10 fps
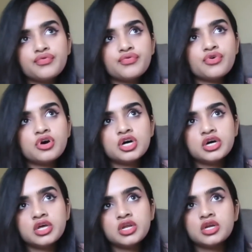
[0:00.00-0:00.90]

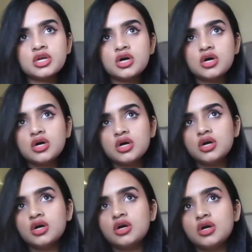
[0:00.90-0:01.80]
for
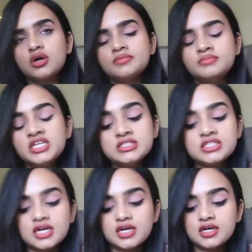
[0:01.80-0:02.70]

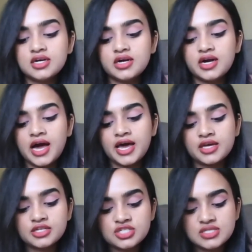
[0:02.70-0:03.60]
Myntra. I
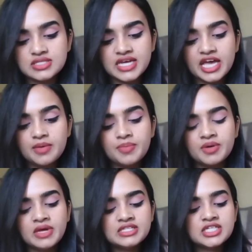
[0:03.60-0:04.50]
could just type
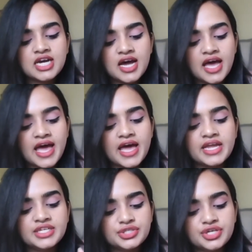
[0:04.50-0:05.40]
Myntra
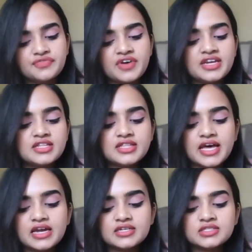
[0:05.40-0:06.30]
and you could find it
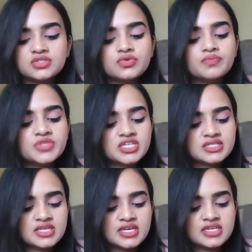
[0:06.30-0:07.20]
there. So this
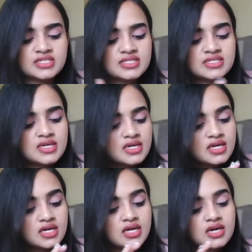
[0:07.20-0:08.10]
is
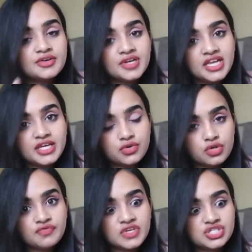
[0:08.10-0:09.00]
a really
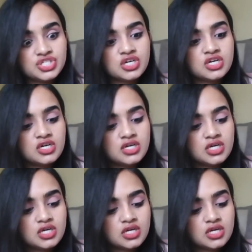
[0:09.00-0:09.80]
cool feature.